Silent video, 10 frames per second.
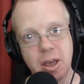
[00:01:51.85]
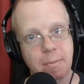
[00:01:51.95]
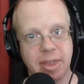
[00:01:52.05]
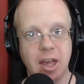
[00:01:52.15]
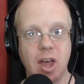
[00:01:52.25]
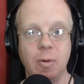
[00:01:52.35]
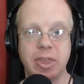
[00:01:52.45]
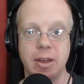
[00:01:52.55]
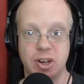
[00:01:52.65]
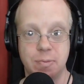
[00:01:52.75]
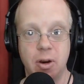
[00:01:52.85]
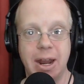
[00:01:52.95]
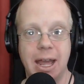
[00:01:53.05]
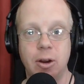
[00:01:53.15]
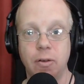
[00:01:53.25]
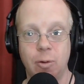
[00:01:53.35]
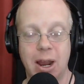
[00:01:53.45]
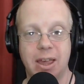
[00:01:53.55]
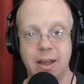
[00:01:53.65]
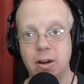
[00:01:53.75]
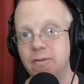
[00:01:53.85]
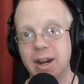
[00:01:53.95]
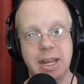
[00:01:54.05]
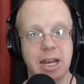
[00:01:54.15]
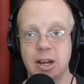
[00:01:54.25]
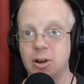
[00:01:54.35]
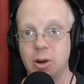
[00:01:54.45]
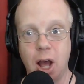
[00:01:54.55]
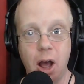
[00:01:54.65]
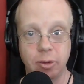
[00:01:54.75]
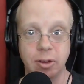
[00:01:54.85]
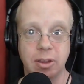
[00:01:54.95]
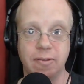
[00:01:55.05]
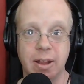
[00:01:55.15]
play along with the Schmodown over on Collider Video, all sorts of fun